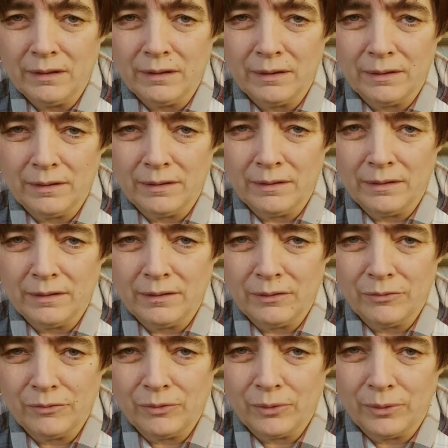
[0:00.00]
and
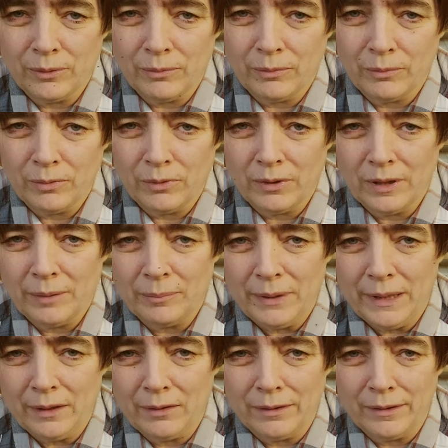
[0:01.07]
therefore will cut
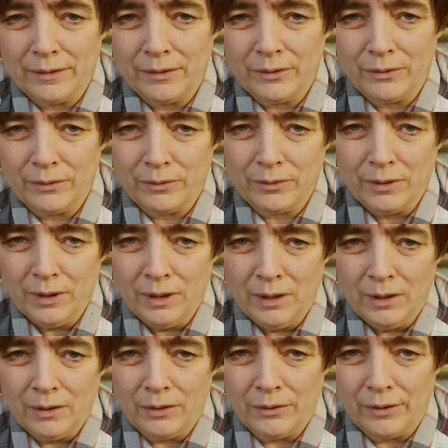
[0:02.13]
back on your
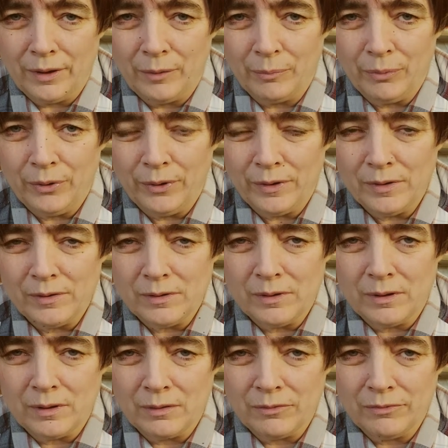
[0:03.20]
output
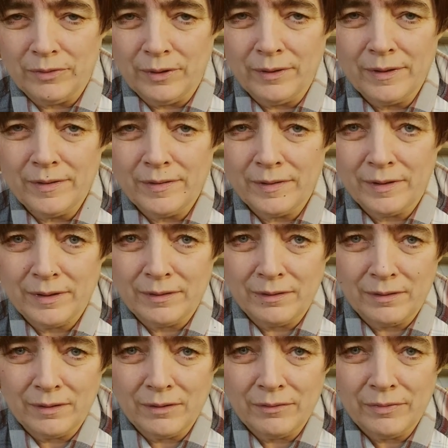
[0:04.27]
fairly
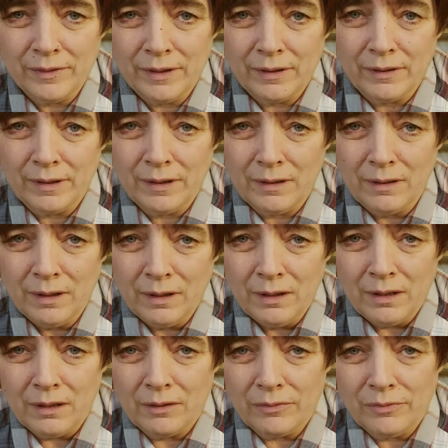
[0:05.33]
significantly
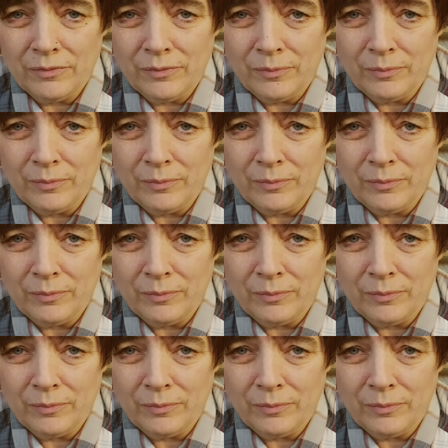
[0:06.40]
if